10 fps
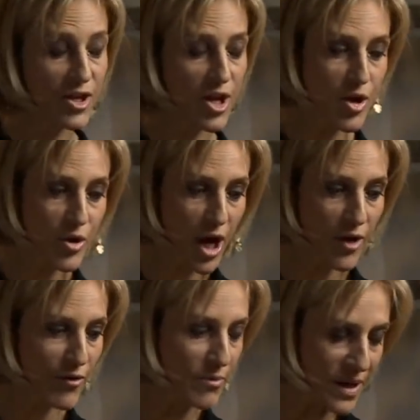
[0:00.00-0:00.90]
So you
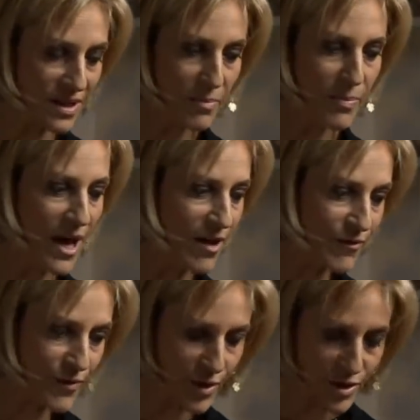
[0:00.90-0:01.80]
go from being the
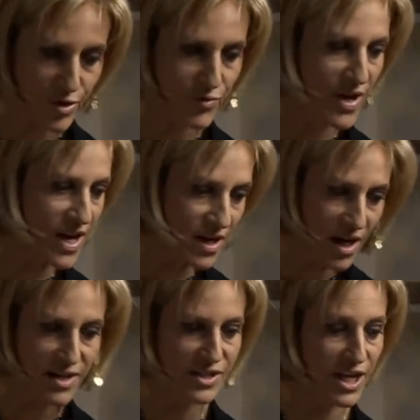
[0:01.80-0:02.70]
barefoot,
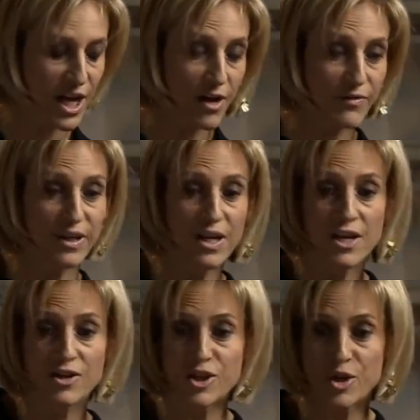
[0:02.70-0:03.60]
green, well, husky hover
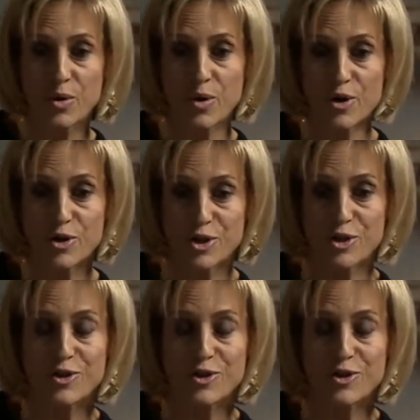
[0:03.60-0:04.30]
to,